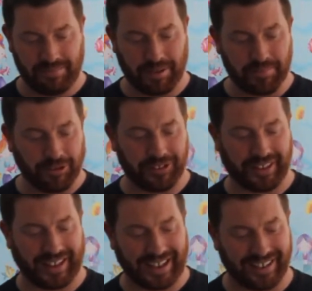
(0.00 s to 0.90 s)
But more
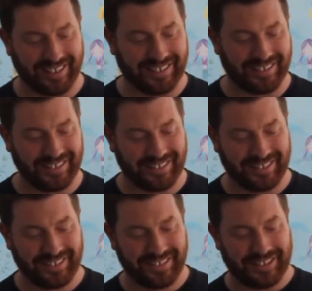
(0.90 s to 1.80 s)
than that,
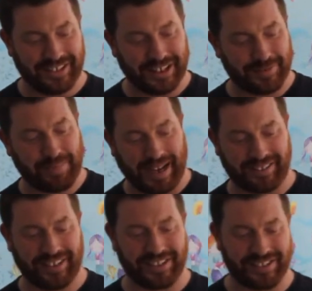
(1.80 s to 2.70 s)
this
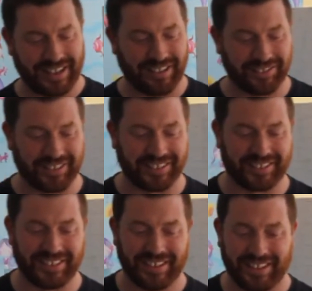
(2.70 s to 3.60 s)
passage tells
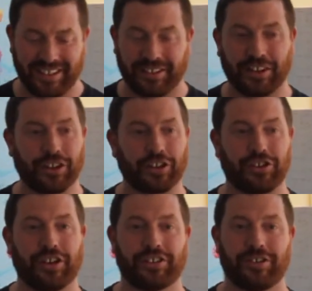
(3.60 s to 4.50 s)
us that the
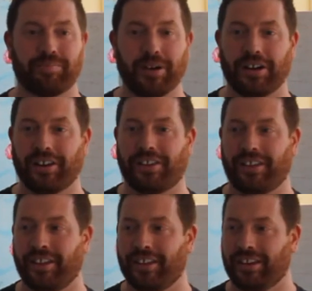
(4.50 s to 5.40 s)
church's
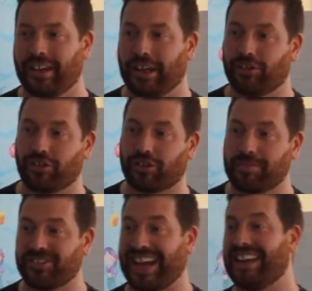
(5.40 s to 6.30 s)
birth is not so
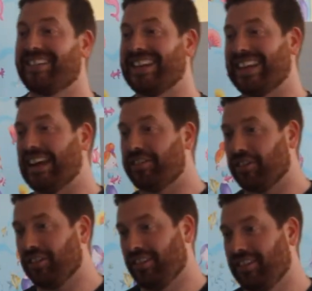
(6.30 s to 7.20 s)
much
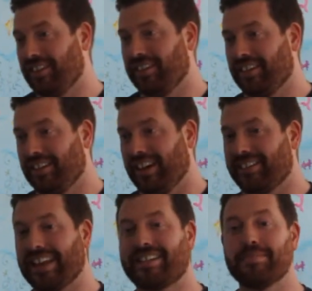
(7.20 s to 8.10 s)
anti-natal
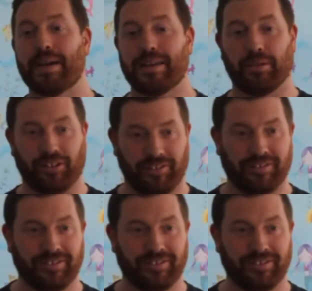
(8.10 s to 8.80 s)
as anti-Babel.